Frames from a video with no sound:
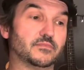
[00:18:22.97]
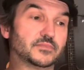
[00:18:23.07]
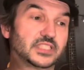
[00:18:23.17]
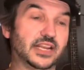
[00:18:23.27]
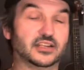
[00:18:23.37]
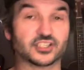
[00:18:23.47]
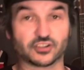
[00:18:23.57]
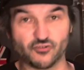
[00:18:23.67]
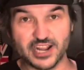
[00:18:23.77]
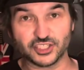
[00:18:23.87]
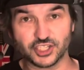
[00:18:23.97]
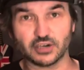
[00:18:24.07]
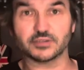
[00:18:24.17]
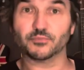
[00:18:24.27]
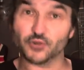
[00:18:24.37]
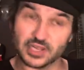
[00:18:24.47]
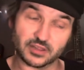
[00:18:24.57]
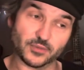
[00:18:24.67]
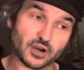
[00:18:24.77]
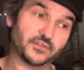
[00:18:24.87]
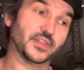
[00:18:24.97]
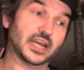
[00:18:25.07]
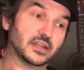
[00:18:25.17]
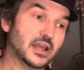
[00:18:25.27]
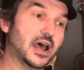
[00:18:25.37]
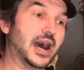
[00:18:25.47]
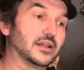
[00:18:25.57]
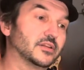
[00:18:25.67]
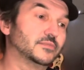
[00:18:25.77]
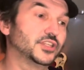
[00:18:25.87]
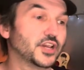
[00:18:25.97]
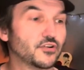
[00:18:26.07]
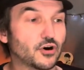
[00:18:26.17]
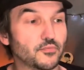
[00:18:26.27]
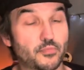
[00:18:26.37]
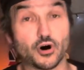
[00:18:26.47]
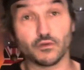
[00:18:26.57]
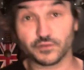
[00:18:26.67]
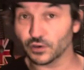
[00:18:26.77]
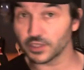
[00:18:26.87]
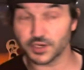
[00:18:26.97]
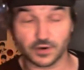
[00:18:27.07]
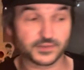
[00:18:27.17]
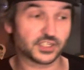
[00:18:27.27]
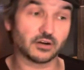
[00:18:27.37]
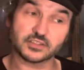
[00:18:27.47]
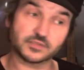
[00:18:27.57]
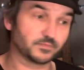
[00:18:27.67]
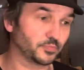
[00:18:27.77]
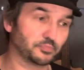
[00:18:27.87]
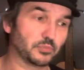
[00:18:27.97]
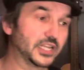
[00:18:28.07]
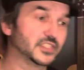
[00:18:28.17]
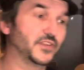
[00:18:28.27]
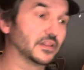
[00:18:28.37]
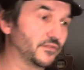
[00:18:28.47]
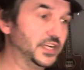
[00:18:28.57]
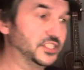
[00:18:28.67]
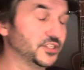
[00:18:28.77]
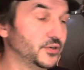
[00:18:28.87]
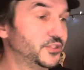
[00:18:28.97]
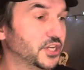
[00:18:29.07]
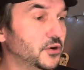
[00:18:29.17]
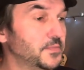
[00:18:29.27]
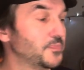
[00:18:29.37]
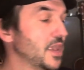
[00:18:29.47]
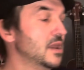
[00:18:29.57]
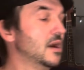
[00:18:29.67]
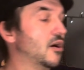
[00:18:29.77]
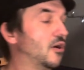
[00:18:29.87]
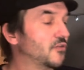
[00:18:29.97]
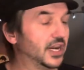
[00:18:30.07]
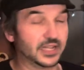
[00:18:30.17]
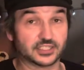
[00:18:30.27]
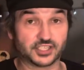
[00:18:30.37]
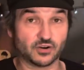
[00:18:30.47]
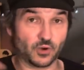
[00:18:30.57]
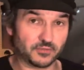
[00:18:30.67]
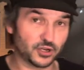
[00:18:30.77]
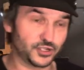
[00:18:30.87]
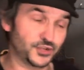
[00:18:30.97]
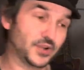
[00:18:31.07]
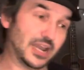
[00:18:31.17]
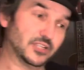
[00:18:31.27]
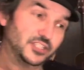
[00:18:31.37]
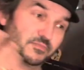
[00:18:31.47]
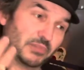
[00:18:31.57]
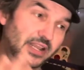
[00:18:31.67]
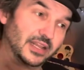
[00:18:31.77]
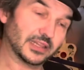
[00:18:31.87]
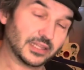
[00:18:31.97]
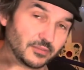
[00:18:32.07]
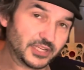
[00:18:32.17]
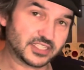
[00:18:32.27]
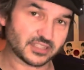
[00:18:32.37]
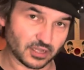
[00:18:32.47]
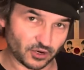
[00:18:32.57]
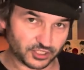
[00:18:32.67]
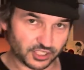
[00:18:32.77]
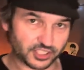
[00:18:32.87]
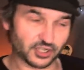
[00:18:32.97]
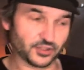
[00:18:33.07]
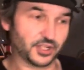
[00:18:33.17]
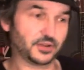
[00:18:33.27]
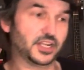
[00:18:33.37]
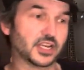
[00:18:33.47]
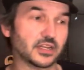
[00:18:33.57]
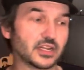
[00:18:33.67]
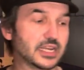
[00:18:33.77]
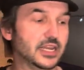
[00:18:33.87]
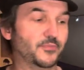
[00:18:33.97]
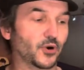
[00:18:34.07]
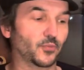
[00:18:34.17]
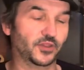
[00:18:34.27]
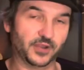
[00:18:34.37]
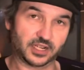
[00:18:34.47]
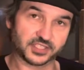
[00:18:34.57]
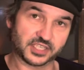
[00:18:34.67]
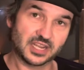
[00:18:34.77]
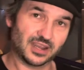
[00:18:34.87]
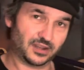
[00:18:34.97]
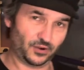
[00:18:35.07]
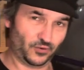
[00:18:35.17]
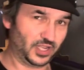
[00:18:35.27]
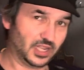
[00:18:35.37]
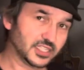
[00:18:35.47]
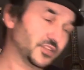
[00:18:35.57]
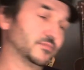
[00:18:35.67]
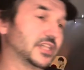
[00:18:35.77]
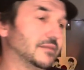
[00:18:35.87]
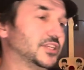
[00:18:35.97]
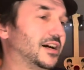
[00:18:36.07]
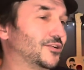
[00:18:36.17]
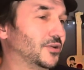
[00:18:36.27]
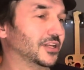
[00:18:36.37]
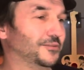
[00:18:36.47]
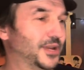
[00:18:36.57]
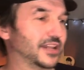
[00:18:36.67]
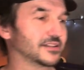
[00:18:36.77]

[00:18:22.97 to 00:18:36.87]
take a screenshot and print them off and then add them to your own portfolio of songs, please feel free to do so. All right then, so what I'm going to do now is just play a little bit slower, just so that you can keep up with me, because I do realise sometimes that I go a little bit